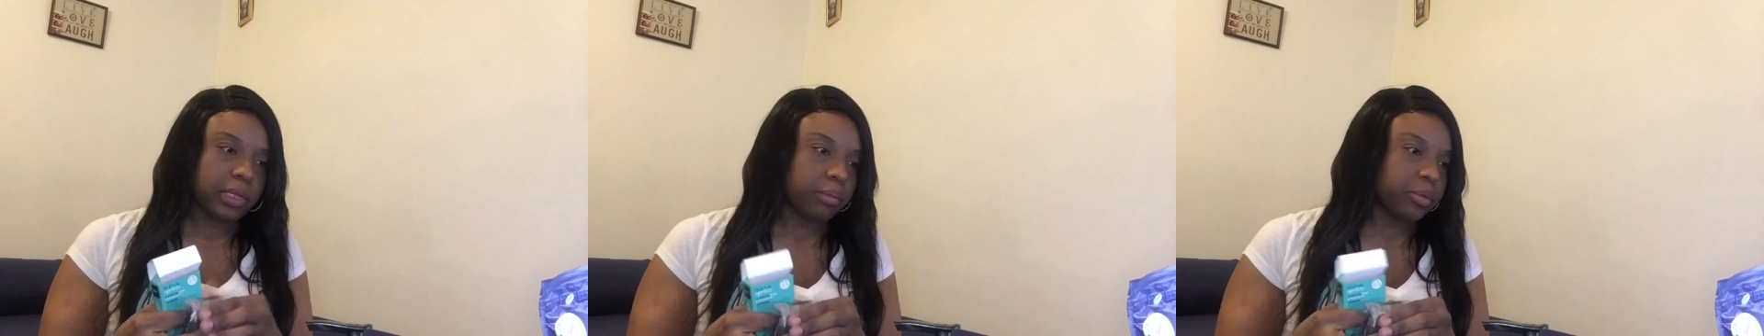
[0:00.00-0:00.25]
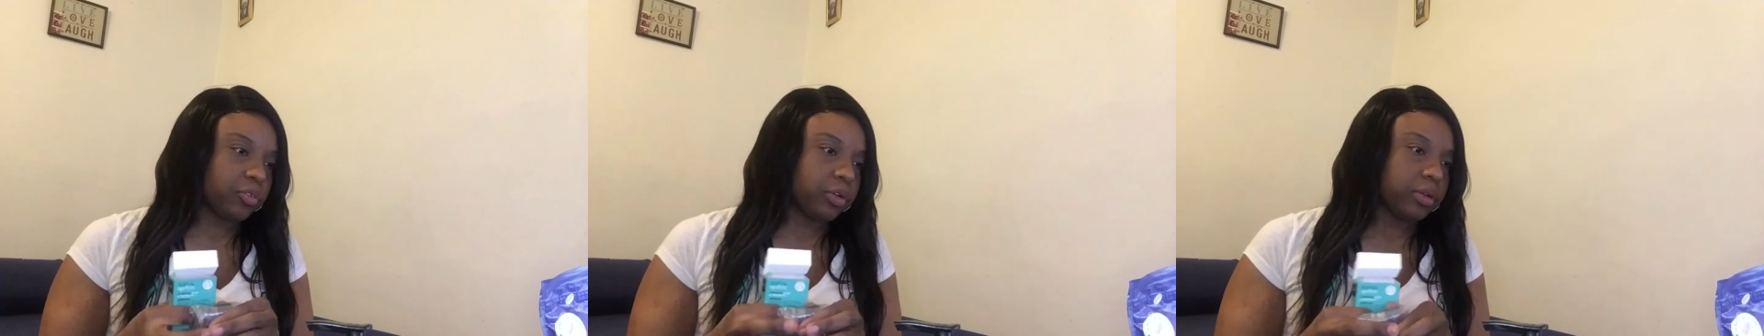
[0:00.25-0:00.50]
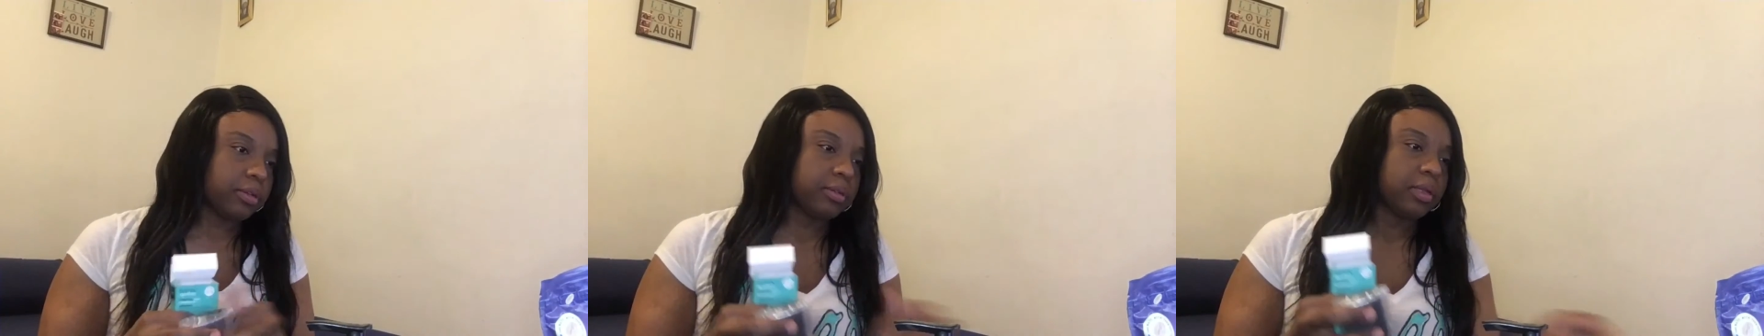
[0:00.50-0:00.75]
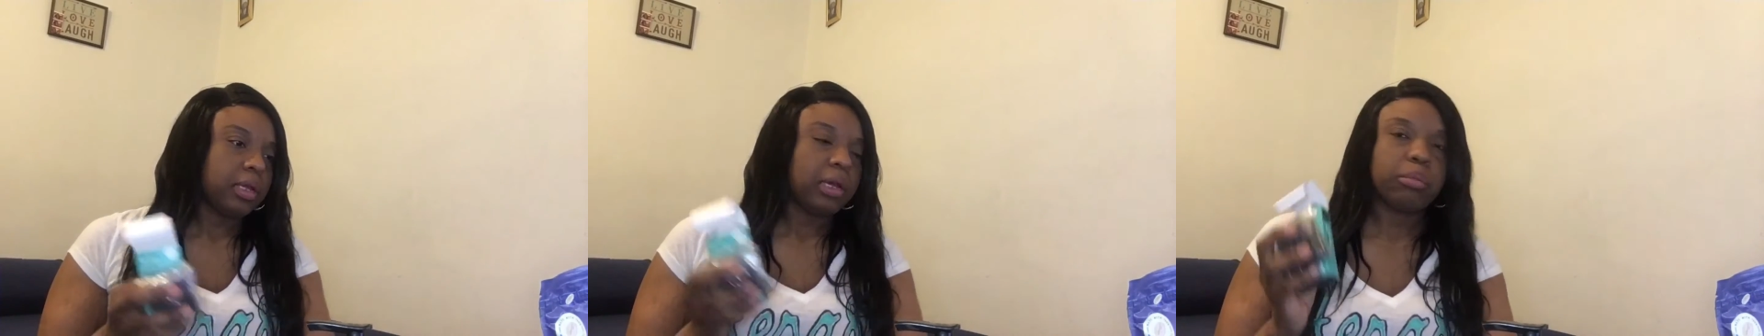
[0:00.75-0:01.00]
I'm gonna try this.
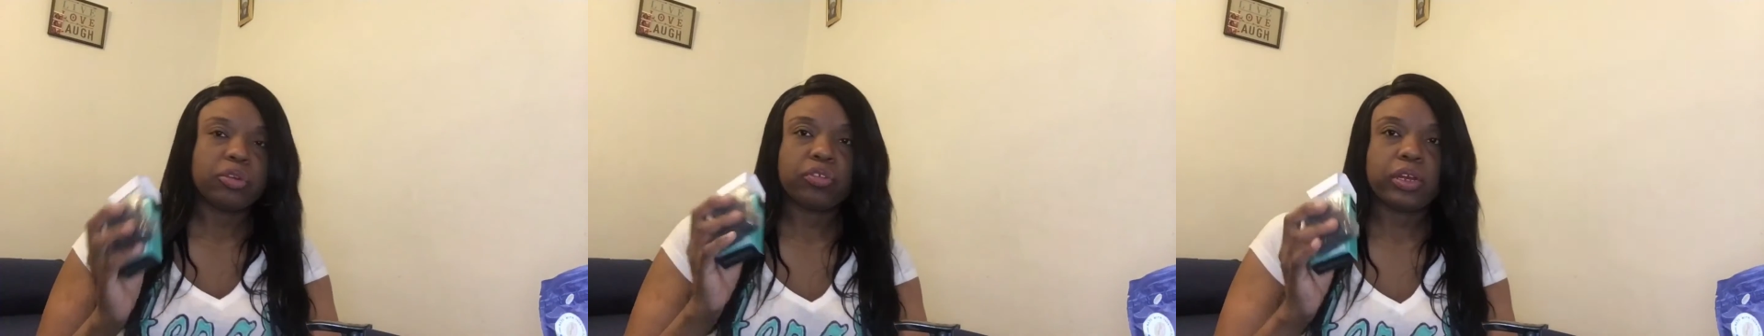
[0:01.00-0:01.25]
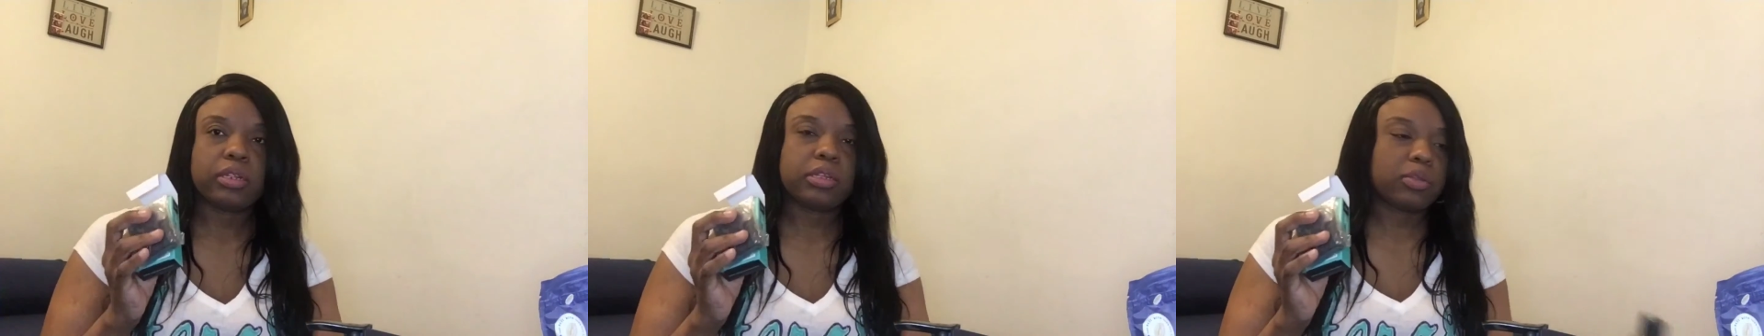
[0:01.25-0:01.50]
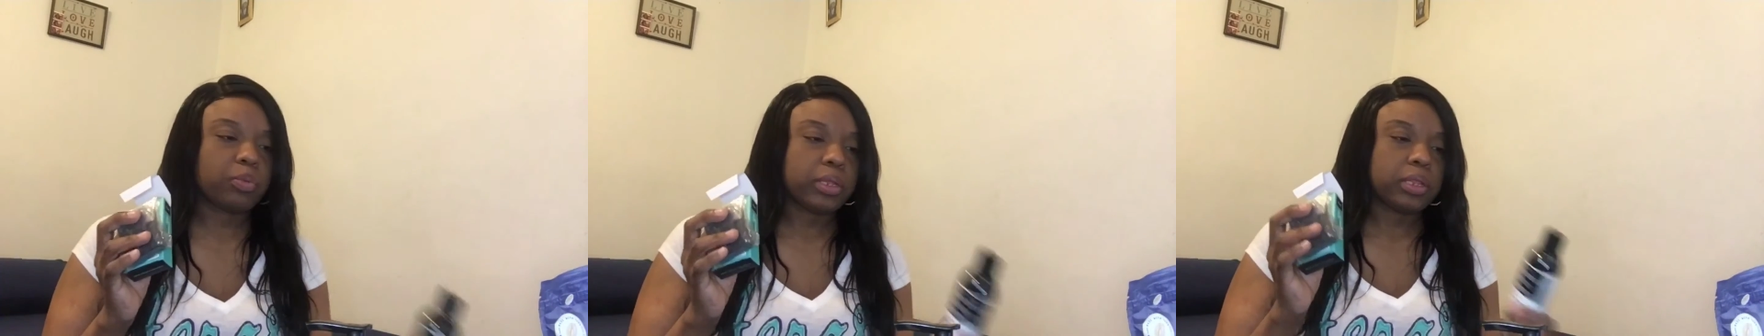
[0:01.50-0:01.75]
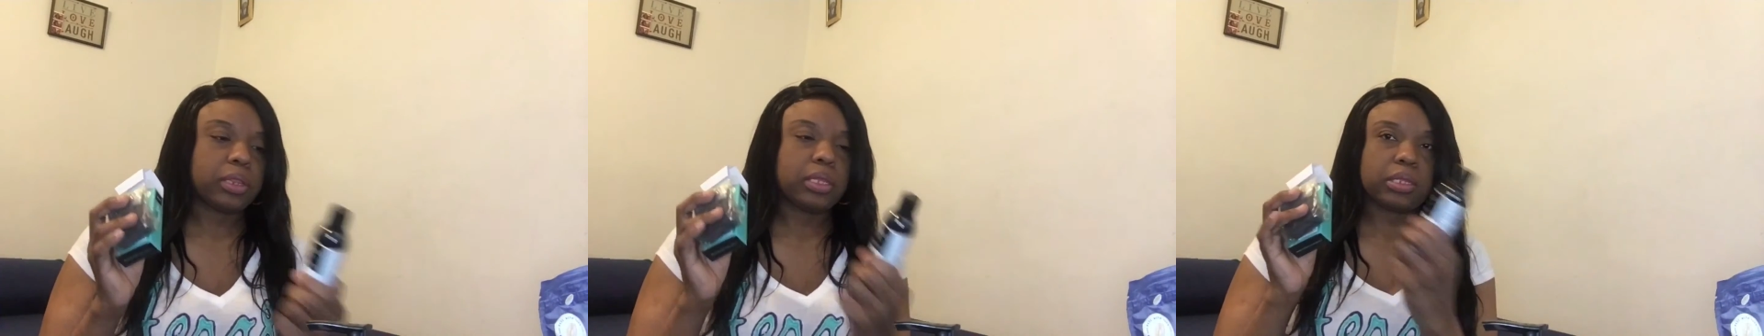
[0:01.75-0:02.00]
I'm gonna try this with
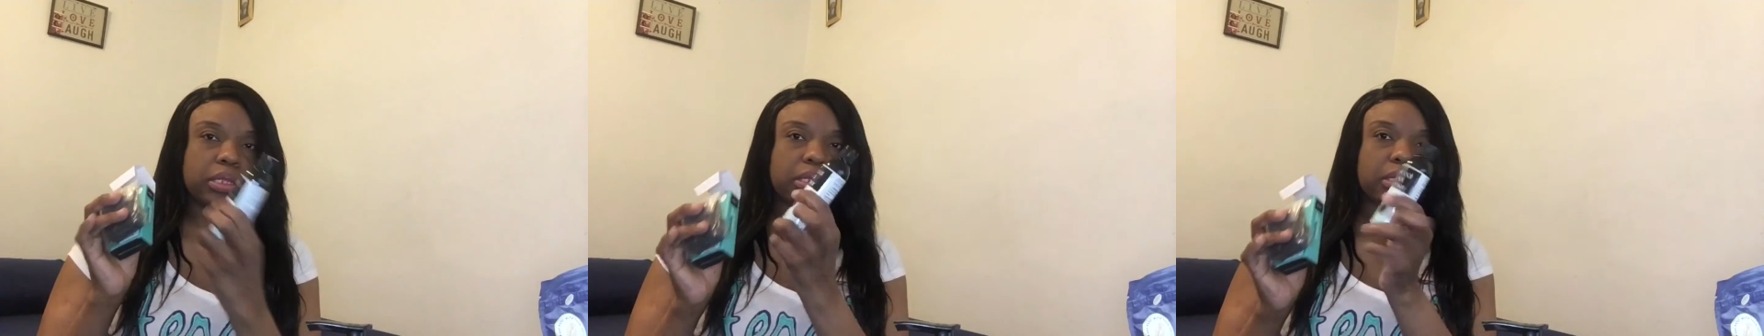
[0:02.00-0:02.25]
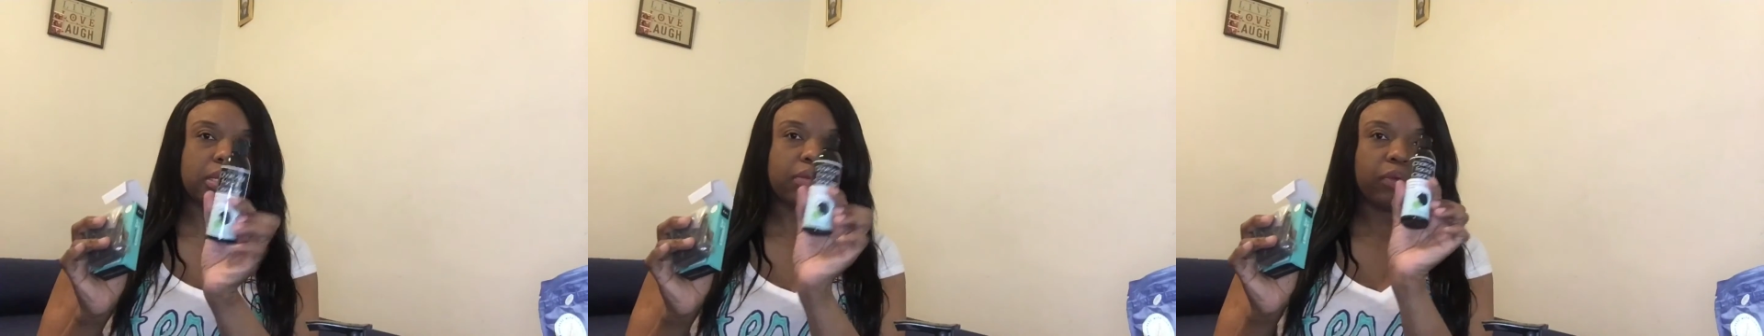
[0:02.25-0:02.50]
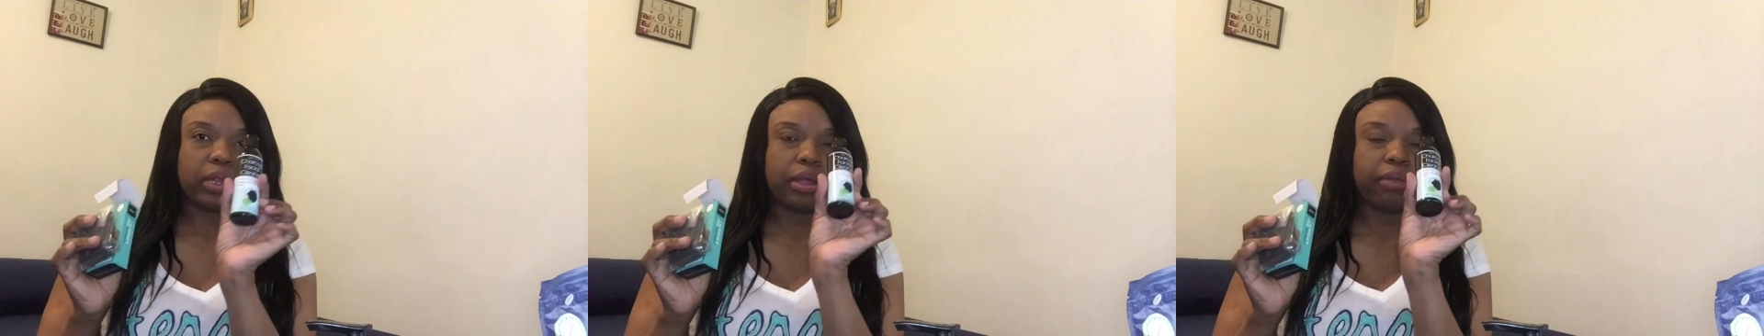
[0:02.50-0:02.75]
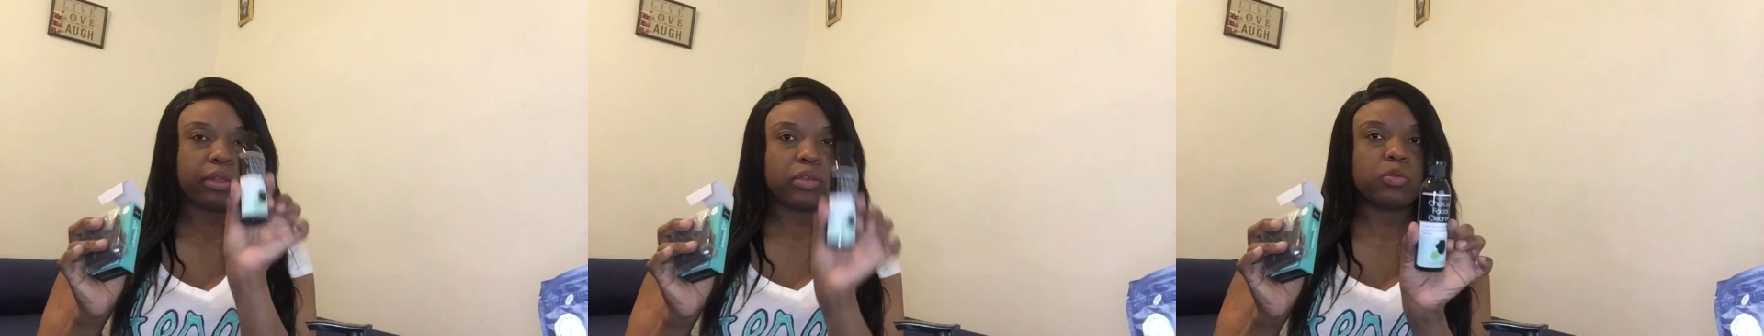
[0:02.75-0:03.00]
this. Like
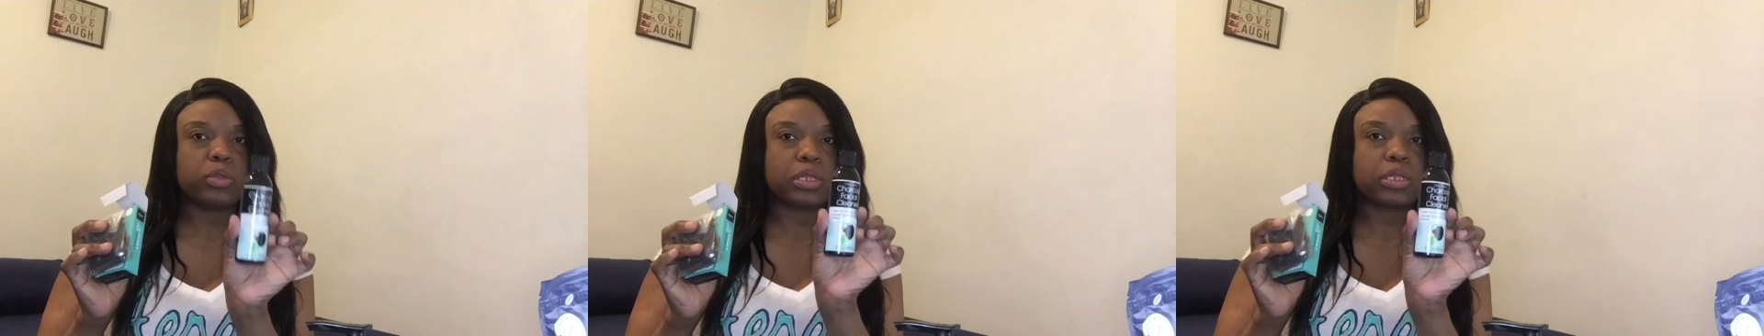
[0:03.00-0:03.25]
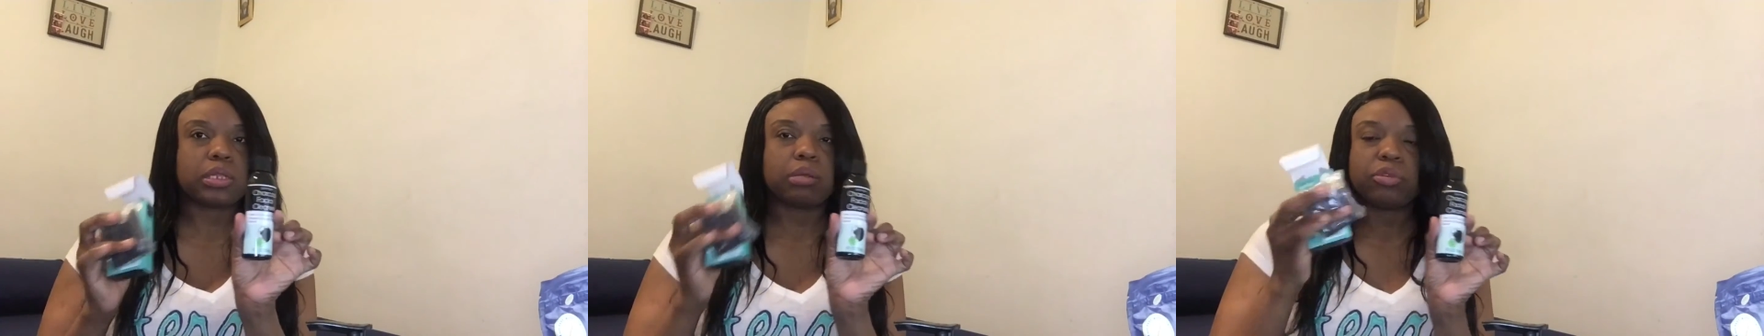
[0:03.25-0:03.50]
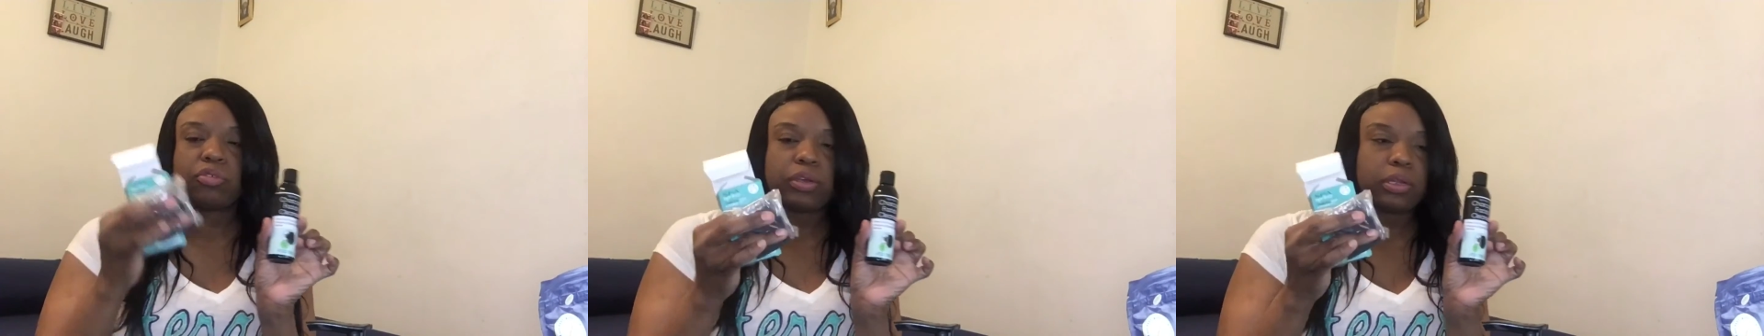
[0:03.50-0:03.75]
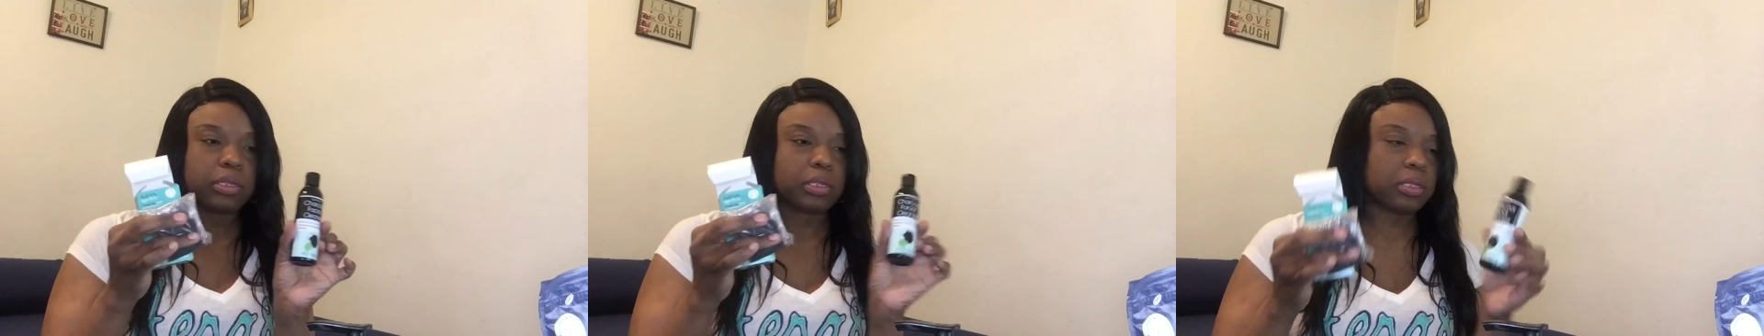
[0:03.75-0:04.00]
after I use this, I'm gonna try
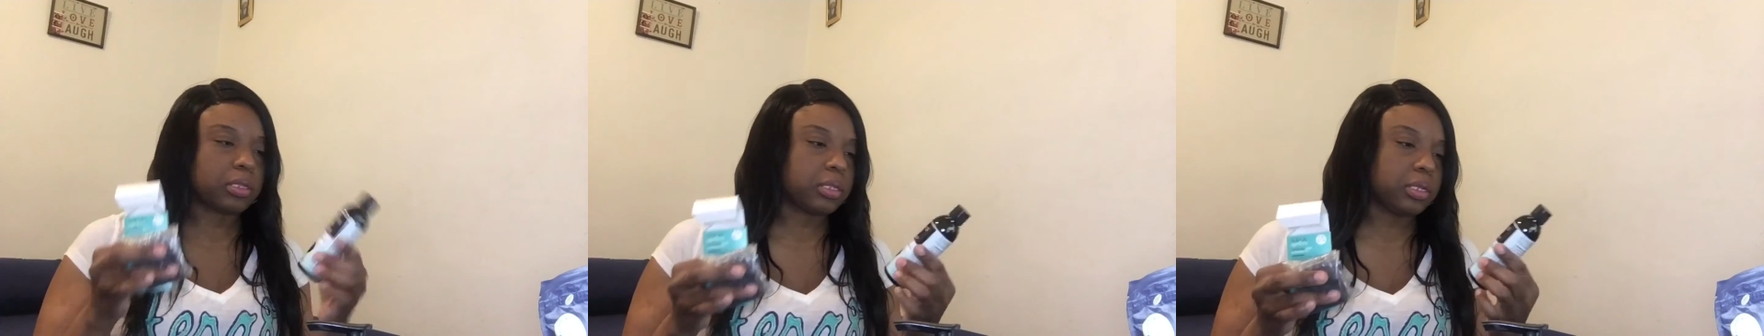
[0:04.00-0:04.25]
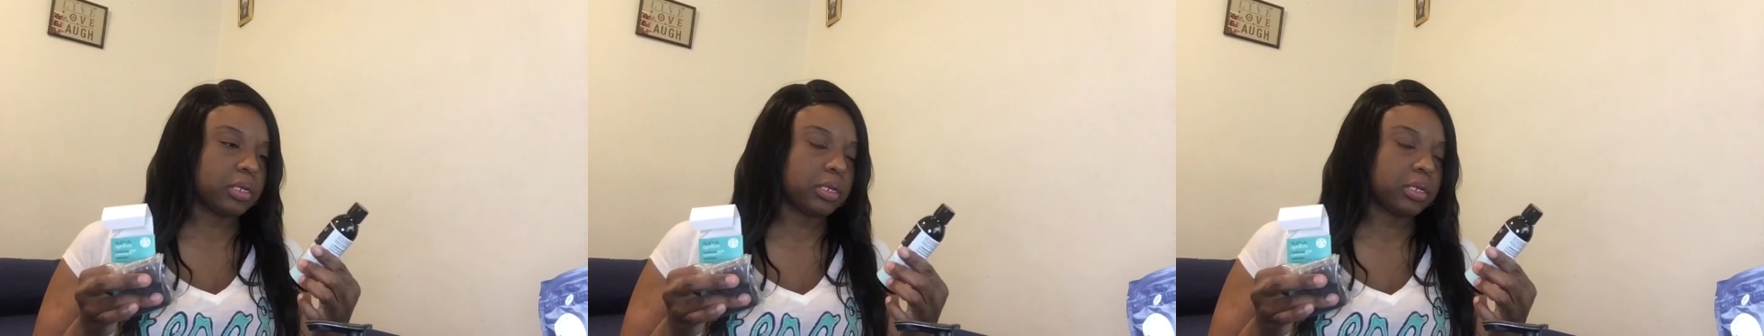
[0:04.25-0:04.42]
this and see.